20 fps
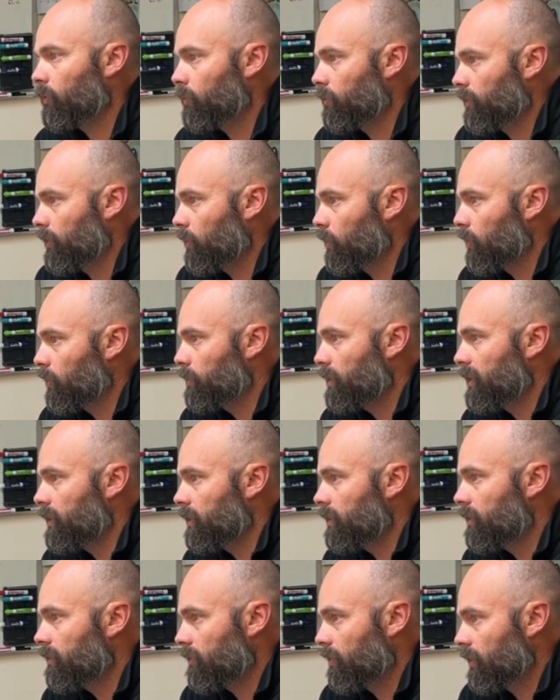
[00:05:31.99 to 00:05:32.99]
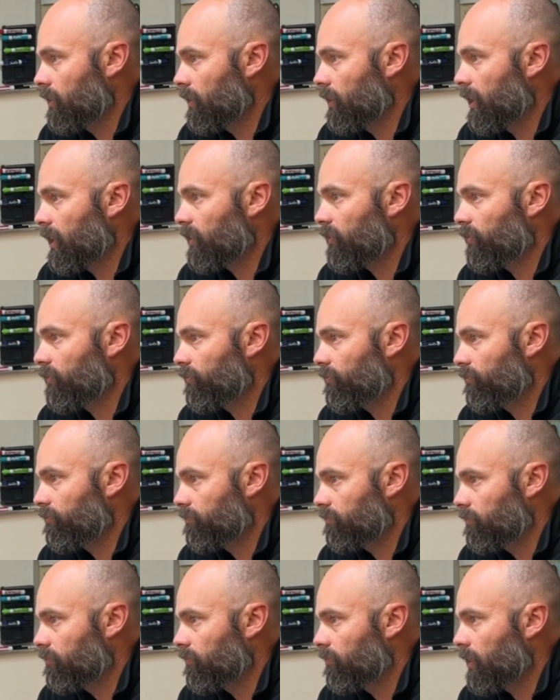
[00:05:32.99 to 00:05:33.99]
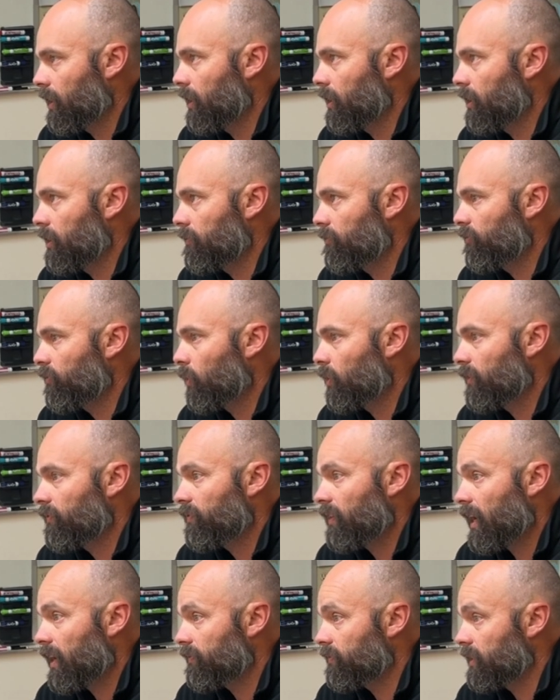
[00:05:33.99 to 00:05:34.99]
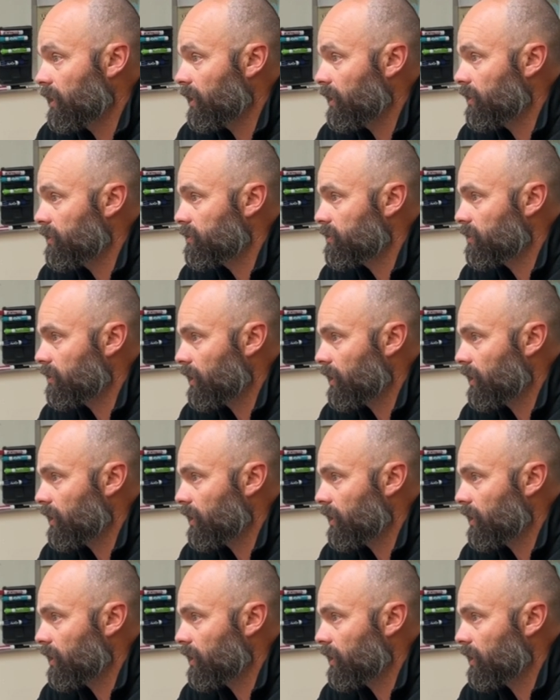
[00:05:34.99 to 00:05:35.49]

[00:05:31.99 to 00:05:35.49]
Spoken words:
there will be in the next 4 to 5 days,